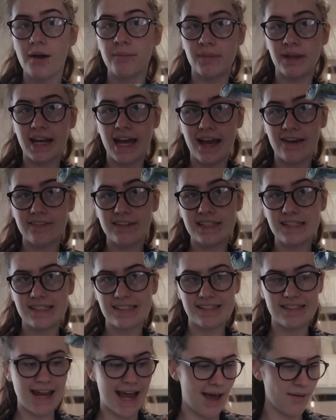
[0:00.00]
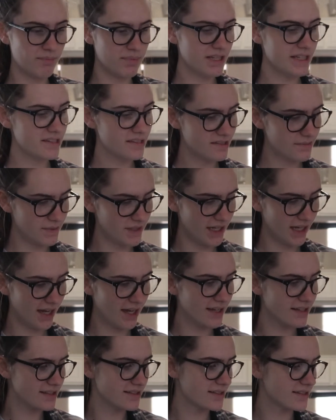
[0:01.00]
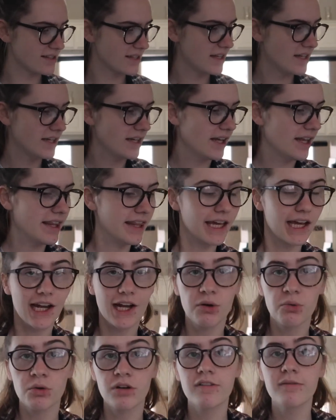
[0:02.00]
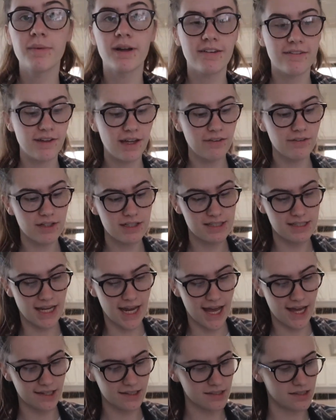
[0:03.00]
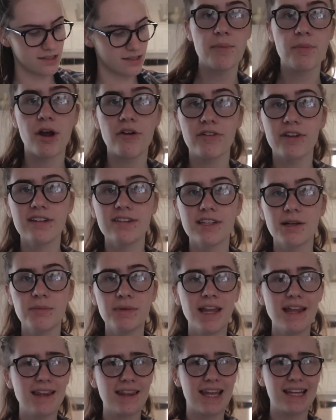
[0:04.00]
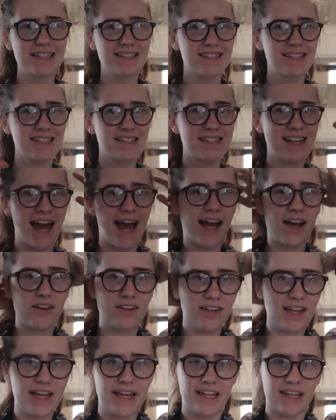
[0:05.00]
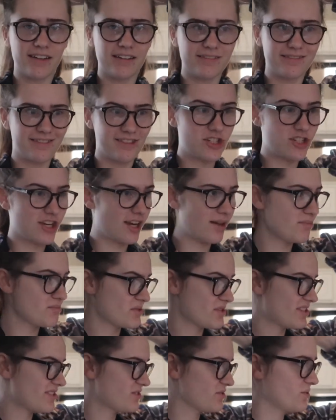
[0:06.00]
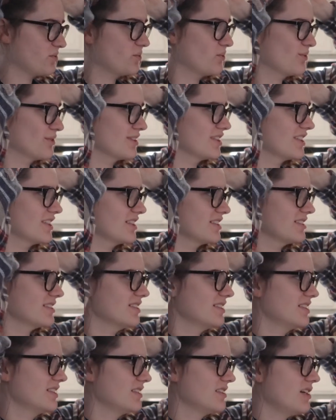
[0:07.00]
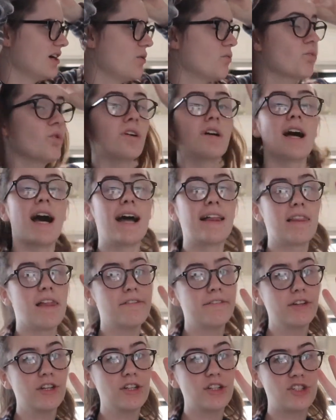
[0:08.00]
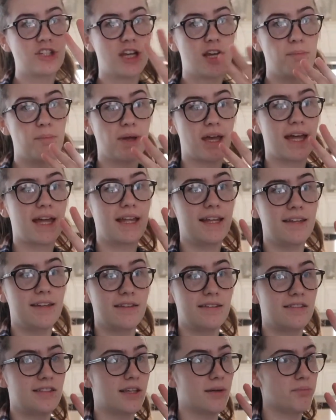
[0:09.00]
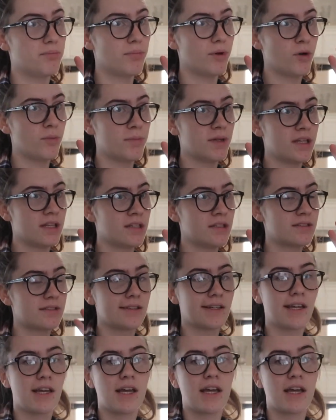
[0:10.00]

I'm gonna have these snap peas because they are one of my favorite snacks. I'm not really someone that likes to snack on like chips or, well, I love a good chip and dip moment